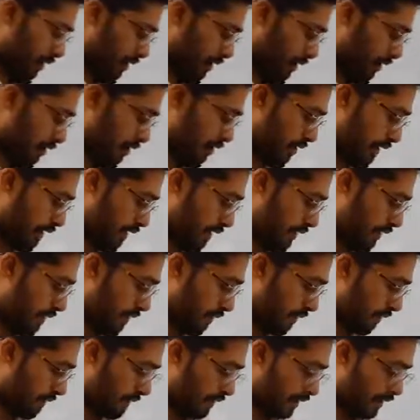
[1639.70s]
13,
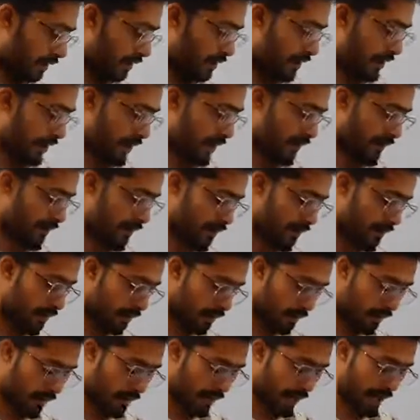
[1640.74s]
that is
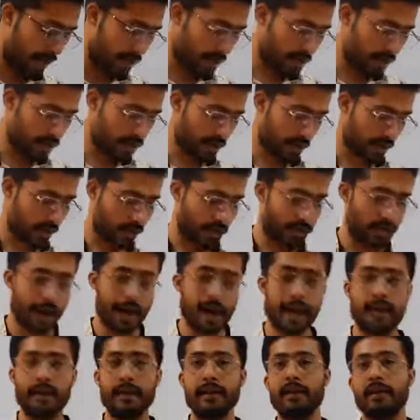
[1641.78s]
light, shadow
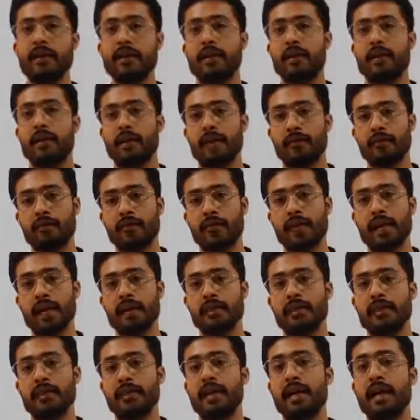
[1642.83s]
and
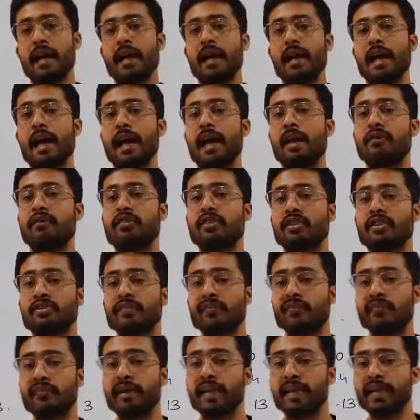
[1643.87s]
reflection, and I have just
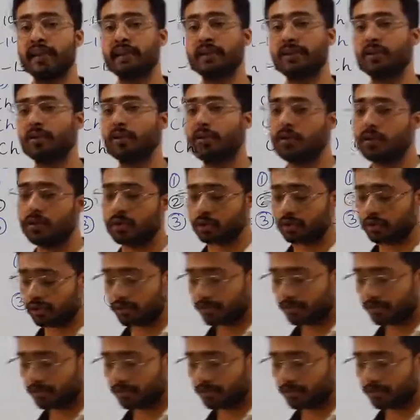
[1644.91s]
bring the torch